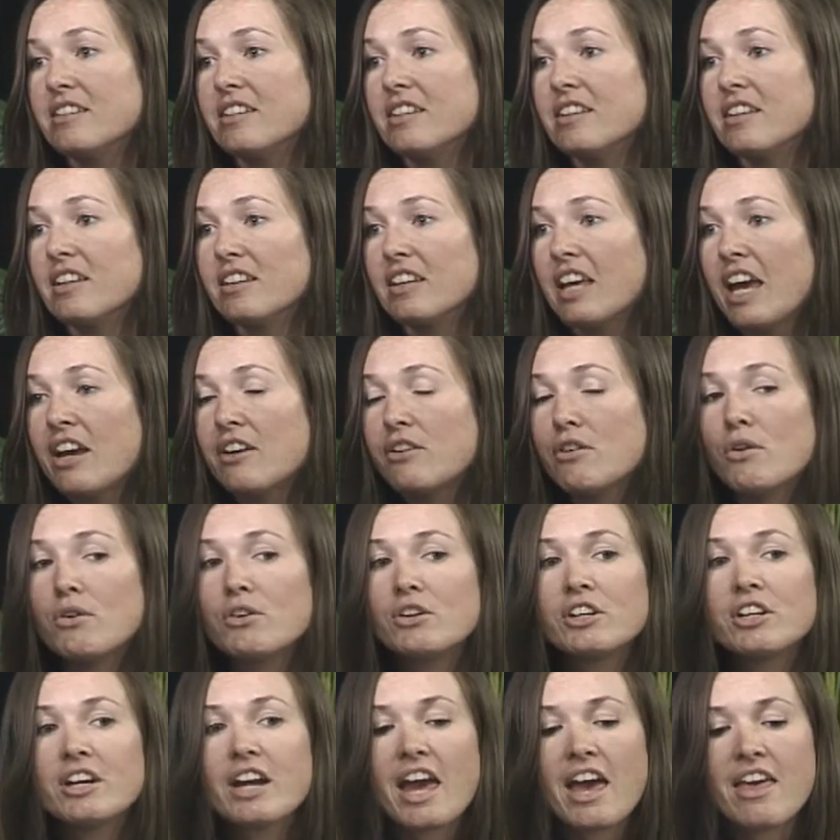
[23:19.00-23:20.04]
to the
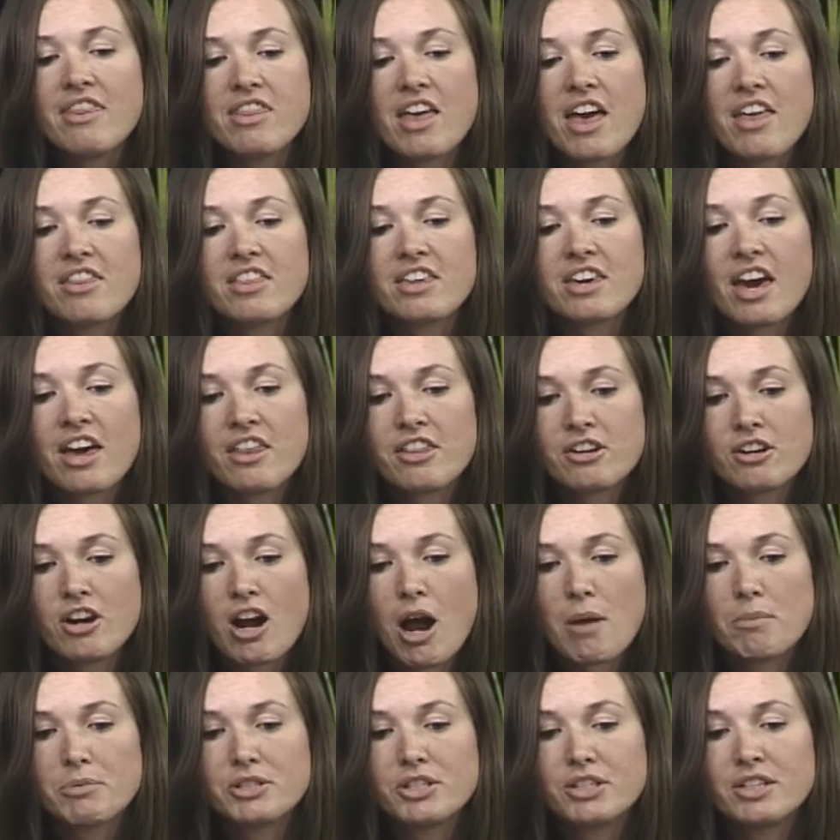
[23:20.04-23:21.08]
landowner, and then the other
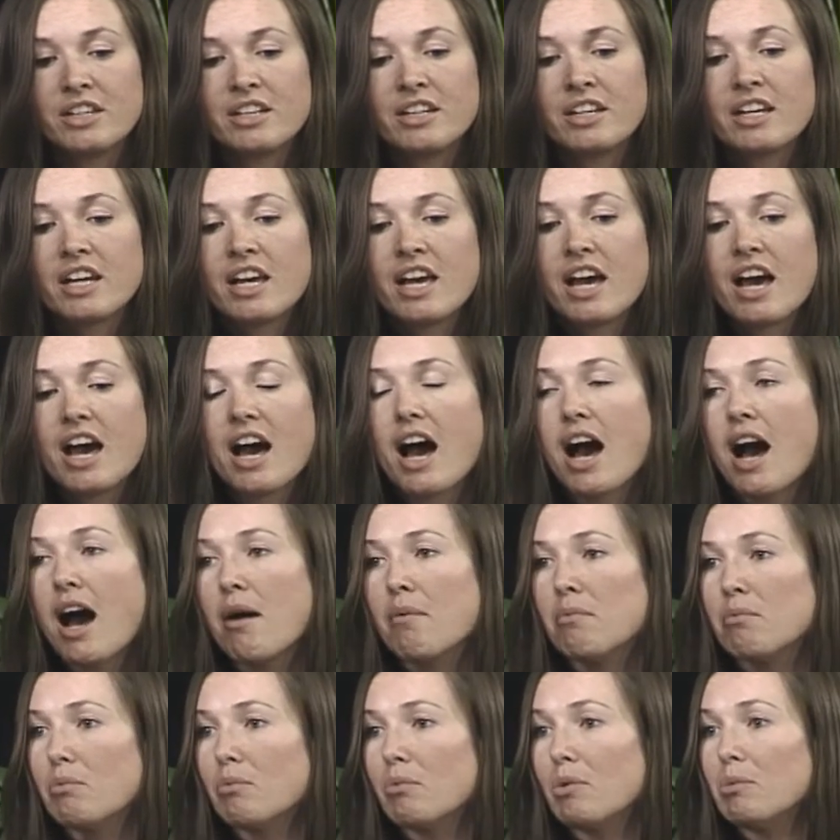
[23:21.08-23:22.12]
option
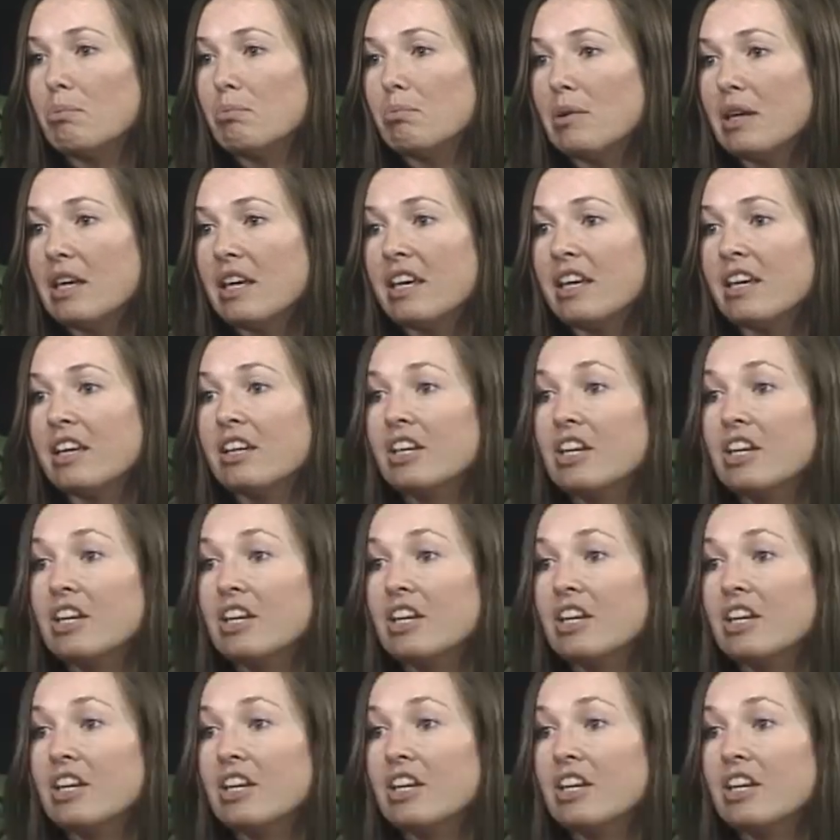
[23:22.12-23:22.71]
would be